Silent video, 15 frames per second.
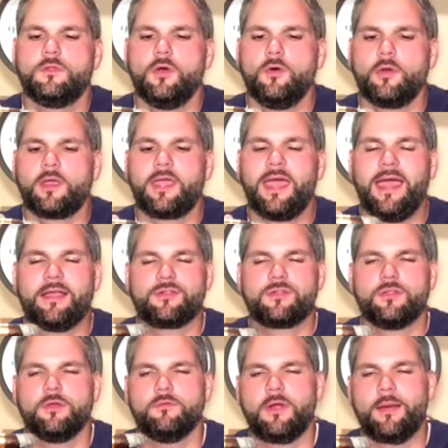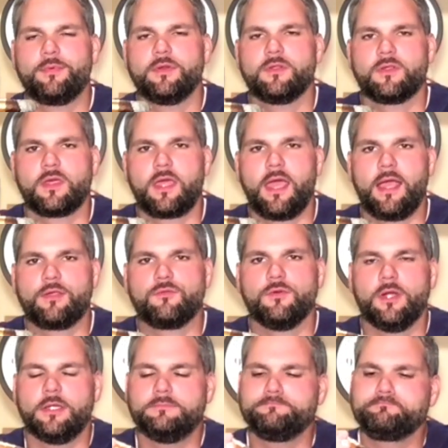don't catch, the wrapper doesn't catch
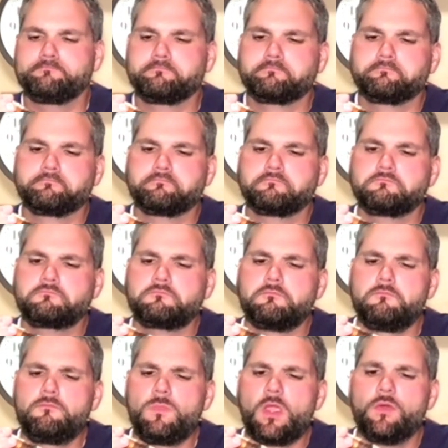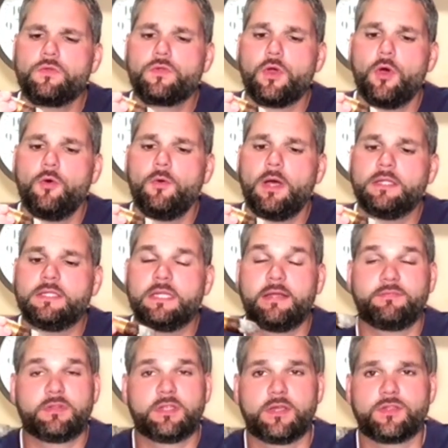right. So I did
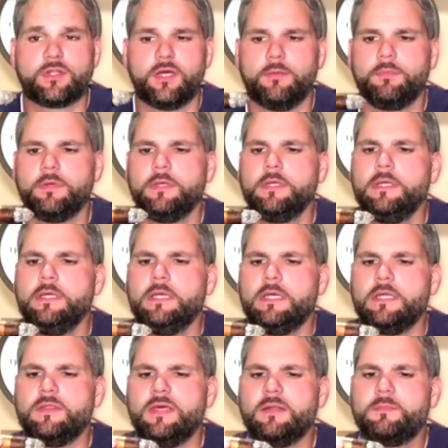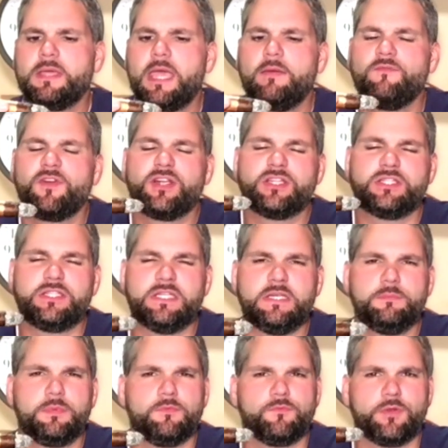have to touch it up. Then it became very
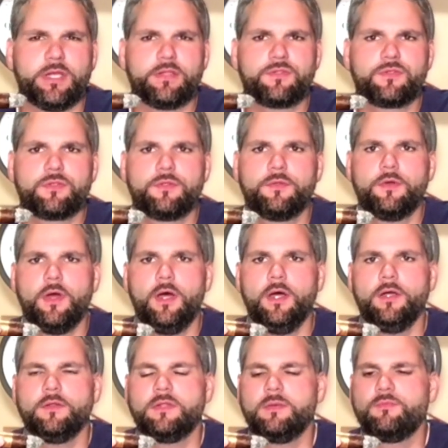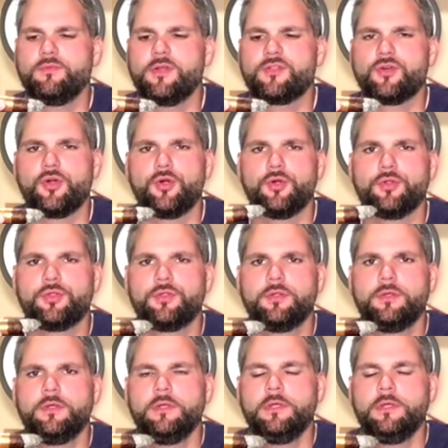deep and rich, deep rich earth.